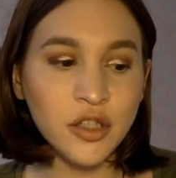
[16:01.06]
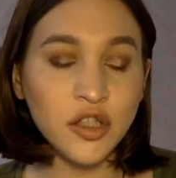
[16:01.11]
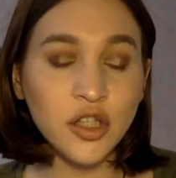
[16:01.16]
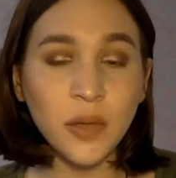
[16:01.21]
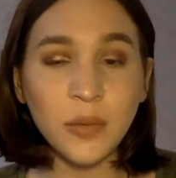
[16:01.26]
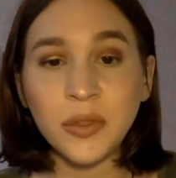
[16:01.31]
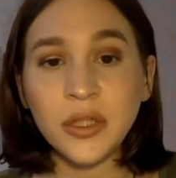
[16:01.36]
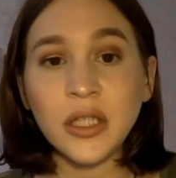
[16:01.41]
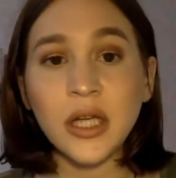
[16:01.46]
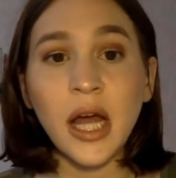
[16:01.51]
to
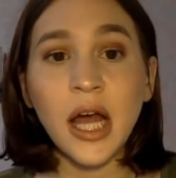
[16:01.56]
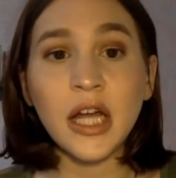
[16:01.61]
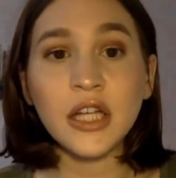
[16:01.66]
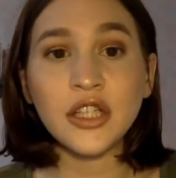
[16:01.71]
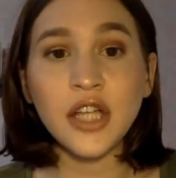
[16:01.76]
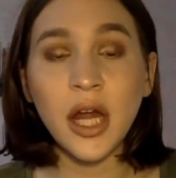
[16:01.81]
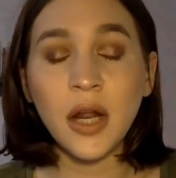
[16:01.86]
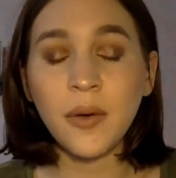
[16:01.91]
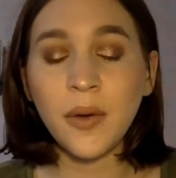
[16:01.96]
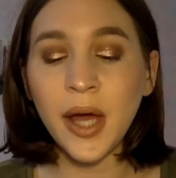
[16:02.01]
jump into
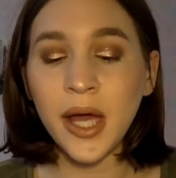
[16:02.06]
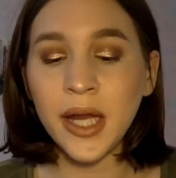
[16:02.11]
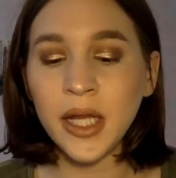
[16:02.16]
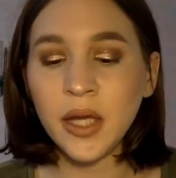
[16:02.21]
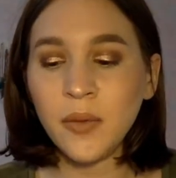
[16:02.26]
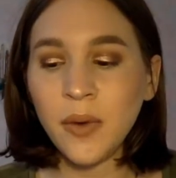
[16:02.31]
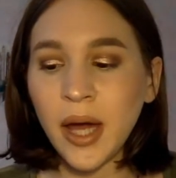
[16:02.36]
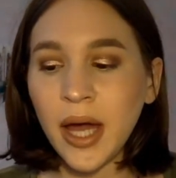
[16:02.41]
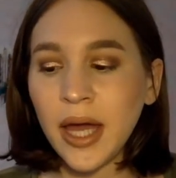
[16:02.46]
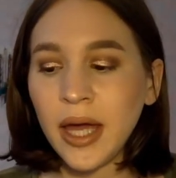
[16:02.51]
eyeshadow
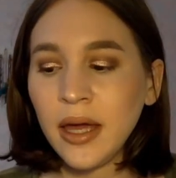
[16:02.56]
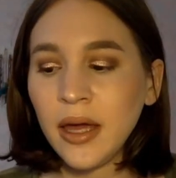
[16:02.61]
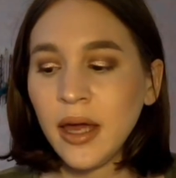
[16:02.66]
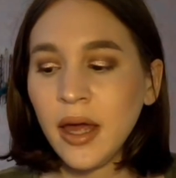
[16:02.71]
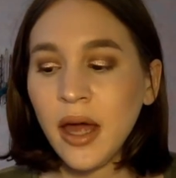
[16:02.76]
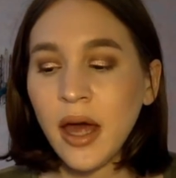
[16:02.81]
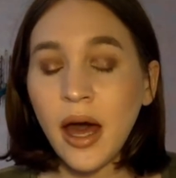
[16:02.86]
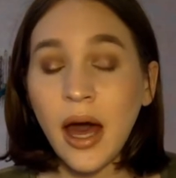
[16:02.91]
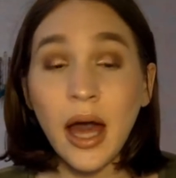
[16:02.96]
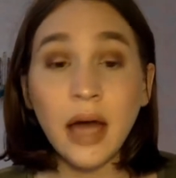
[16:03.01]
anyway.
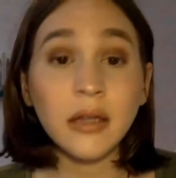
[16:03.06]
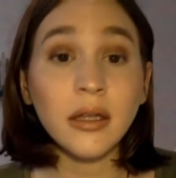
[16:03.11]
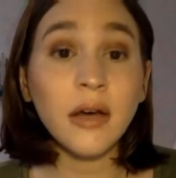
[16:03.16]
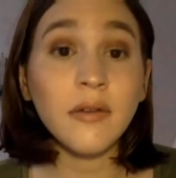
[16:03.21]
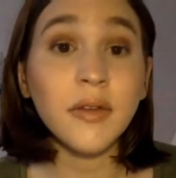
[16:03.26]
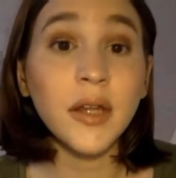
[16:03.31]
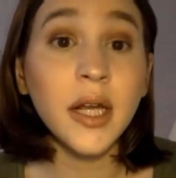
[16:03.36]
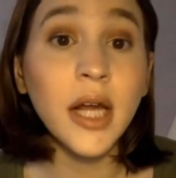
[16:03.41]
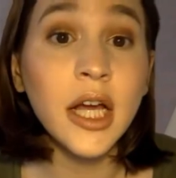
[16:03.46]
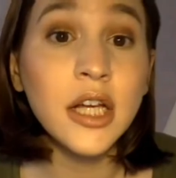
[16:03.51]
I
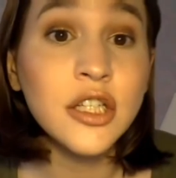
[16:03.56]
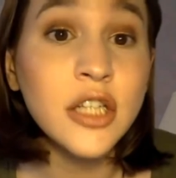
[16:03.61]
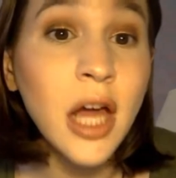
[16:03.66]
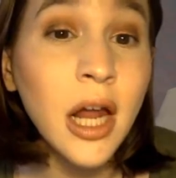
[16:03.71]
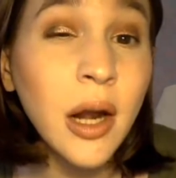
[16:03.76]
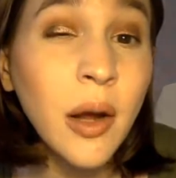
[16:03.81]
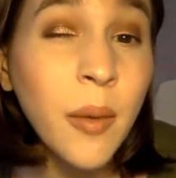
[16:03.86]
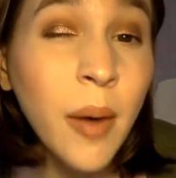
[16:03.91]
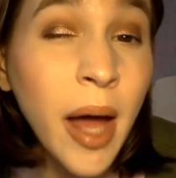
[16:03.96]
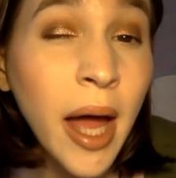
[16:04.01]
love that
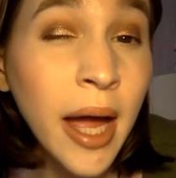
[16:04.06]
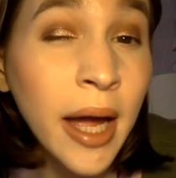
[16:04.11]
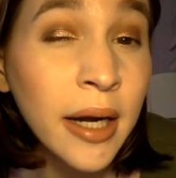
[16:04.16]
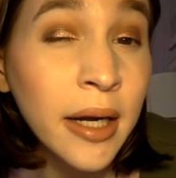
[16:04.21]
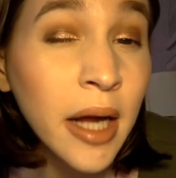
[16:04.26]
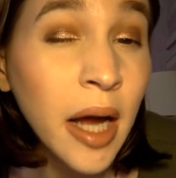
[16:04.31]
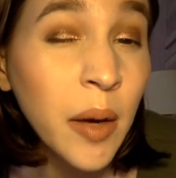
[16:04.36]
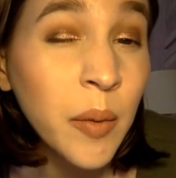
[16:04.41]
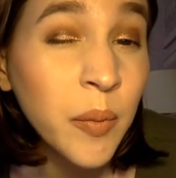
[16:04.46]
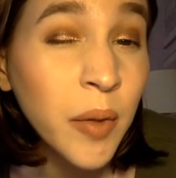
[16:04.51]
eyeshadow,
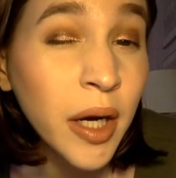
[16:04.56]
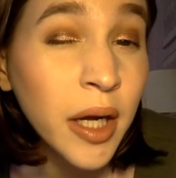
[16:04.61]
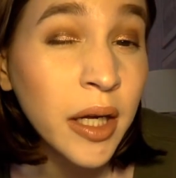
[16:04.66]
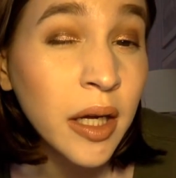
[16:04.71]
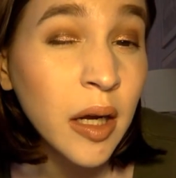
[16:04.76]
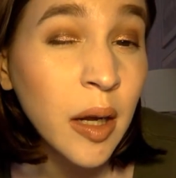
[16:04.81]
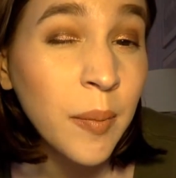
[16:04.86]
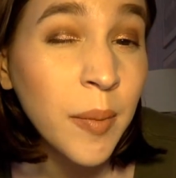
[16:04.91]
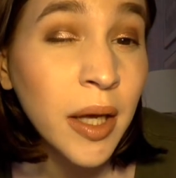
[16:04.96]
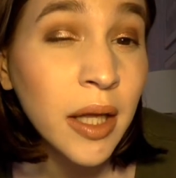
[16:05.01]
and I'm wearing
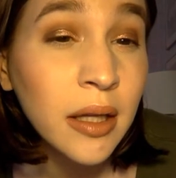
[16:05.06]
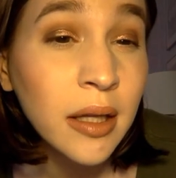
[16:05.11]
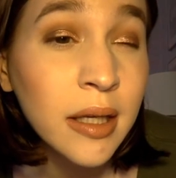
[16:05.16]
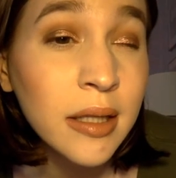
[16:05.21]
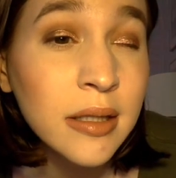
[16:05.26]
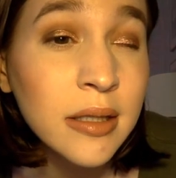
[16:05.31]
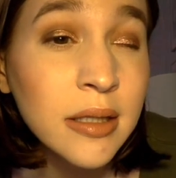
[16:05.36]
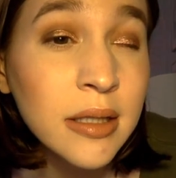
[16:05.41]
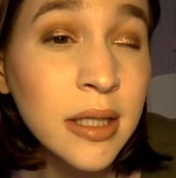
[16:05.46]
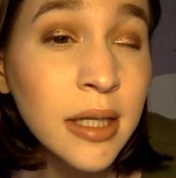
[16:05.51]
it on my
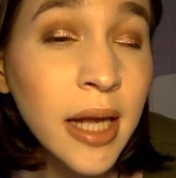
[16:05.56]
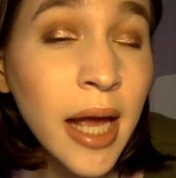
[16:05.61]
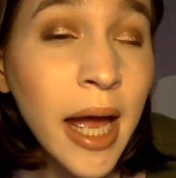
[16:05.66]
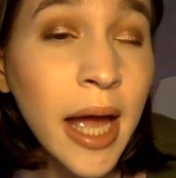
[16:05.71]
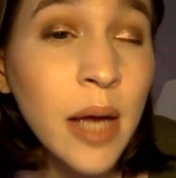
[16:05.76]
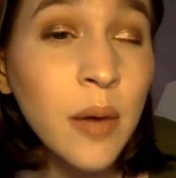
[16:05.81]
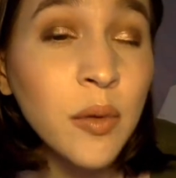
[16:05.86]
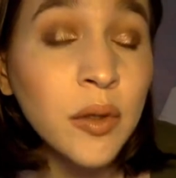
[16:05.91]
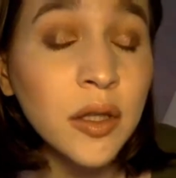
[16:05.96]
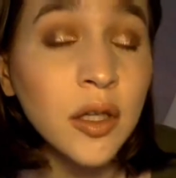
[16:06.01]
lids
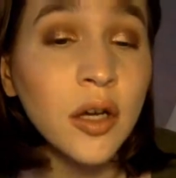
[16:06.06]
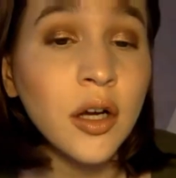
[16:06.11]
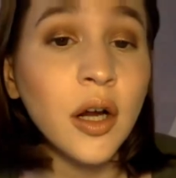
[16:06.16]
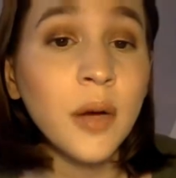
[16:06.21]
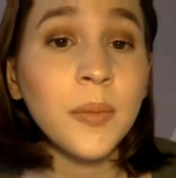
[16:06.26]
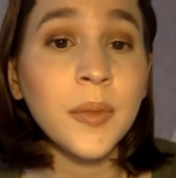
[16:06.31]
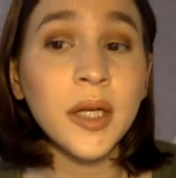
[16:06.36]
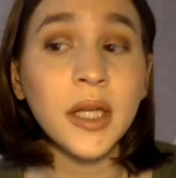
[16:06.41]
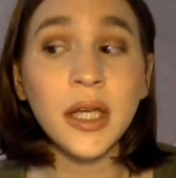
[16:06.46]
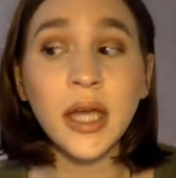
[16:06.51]
today with the
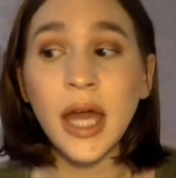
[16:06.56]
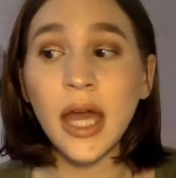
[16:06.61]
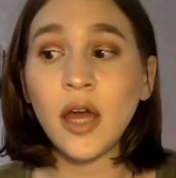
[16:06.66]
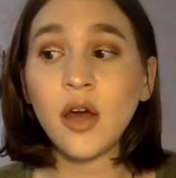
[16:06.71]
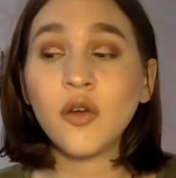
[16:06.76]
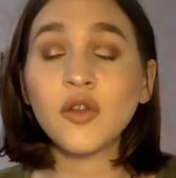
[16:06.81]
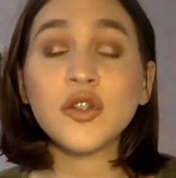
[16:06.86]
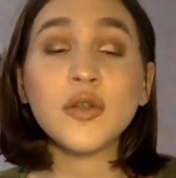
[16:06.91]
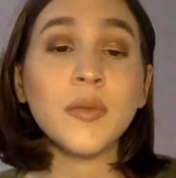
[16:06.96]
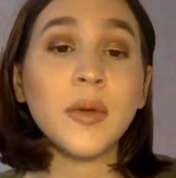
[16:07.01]
Urban Decay
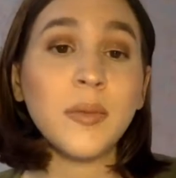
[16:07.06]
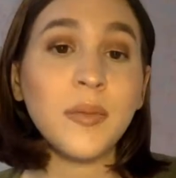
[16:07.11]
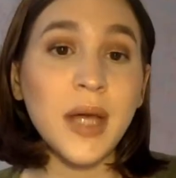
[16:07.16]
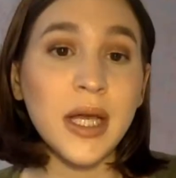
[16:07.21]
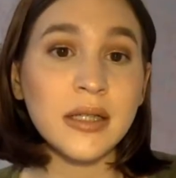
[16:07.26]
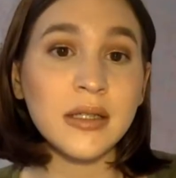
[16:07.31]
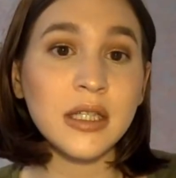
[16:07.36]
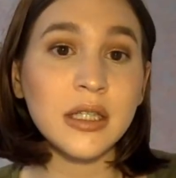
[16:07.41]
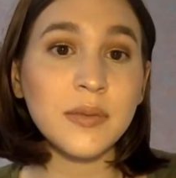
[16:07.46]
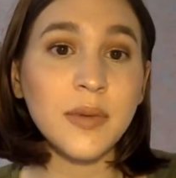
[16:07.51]
Ultimate
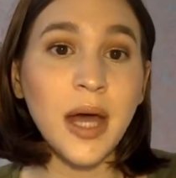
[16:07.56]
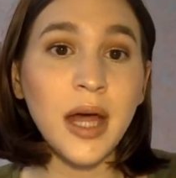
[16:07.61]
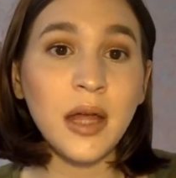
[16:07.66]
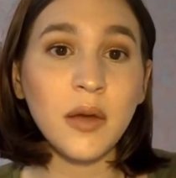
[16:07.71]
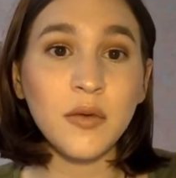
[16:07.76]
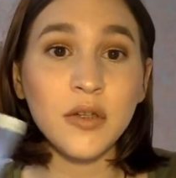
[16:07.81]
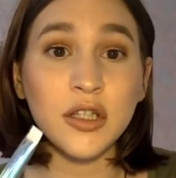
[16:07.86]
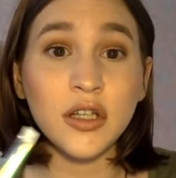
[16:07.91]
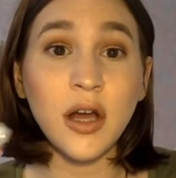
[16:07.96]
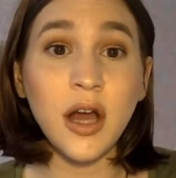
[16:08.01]
Basics
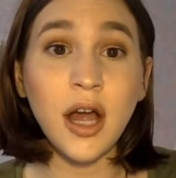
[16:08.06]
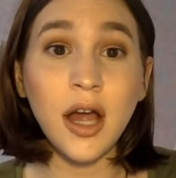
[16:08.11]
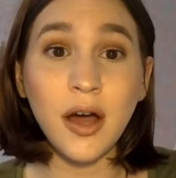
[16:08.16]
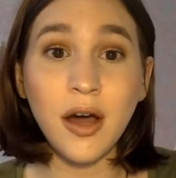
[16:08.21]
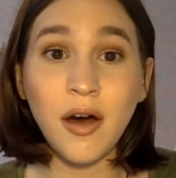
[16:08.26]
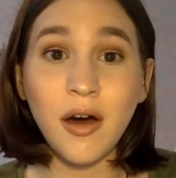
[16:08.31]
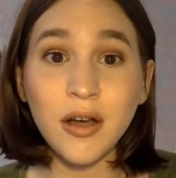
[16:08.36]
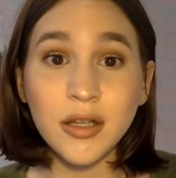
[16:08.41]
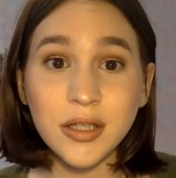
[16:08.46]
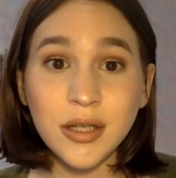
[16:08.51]
palette, which I
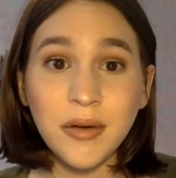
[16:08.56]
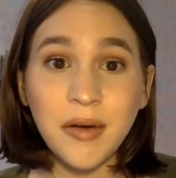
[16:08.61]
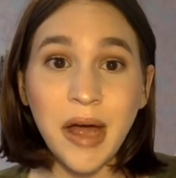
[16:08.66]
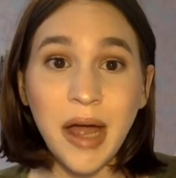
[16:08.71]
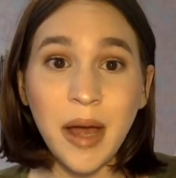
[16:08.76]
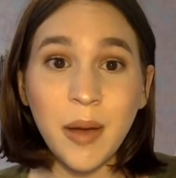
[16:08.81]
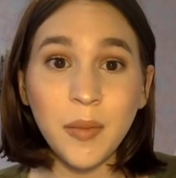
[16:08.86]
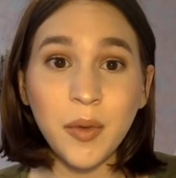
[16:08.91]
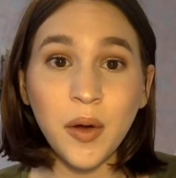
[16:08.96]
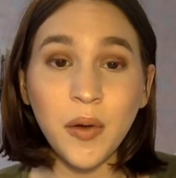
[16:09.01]
also
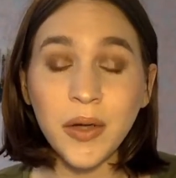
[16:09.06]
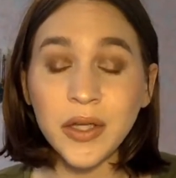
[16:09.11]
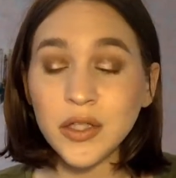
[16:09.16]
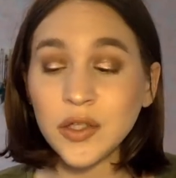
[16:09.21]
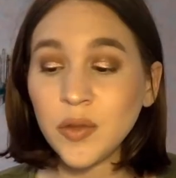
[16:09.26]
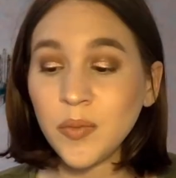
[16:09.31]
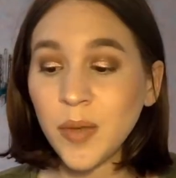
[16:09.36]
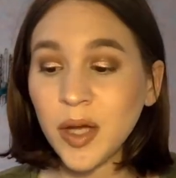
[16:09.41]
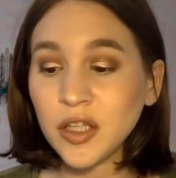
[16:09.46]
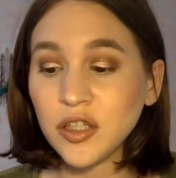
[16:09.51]
am going
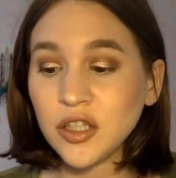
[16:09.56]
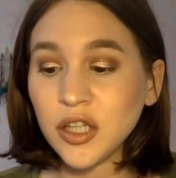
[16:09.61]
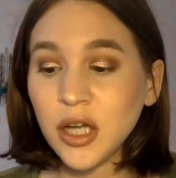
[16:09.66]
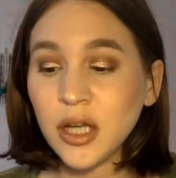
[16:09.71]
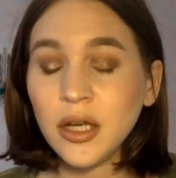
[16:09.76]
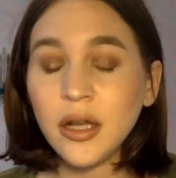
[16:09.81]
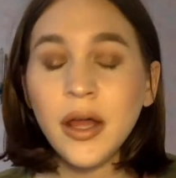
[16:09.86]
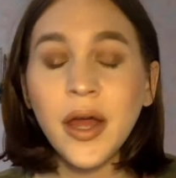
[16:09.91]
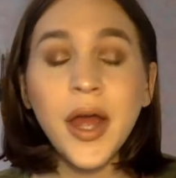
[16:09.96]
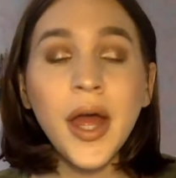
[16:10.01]
to
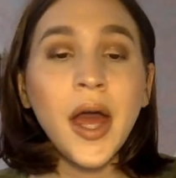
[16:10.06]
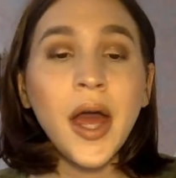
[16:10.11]
mention.